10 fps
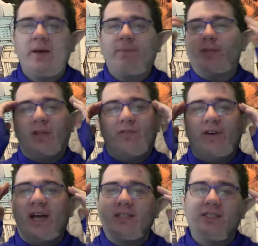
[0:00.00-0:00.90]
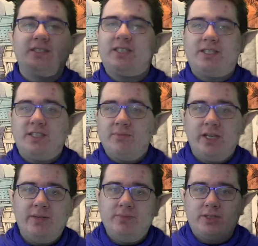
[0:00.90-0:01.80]
But the fact is that
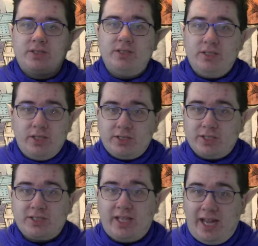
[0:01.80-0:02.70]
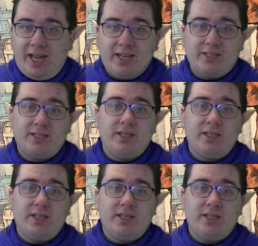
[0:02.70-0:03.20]
sometimes you just can't.